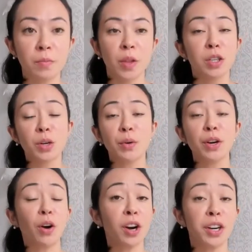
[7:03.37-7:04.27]
So in
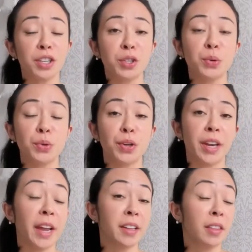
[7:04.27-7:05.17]
order to
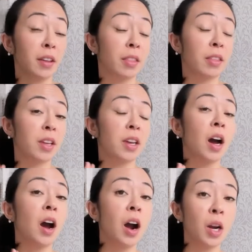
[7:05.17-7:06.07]
connect the
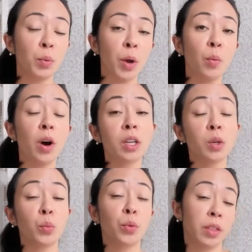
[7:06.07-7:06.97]
hardware
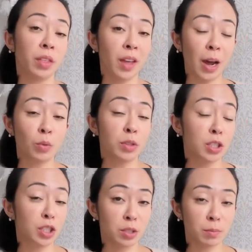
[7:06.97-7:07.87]
wallet with our
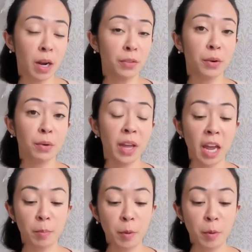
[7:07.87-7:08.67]
smartphone app,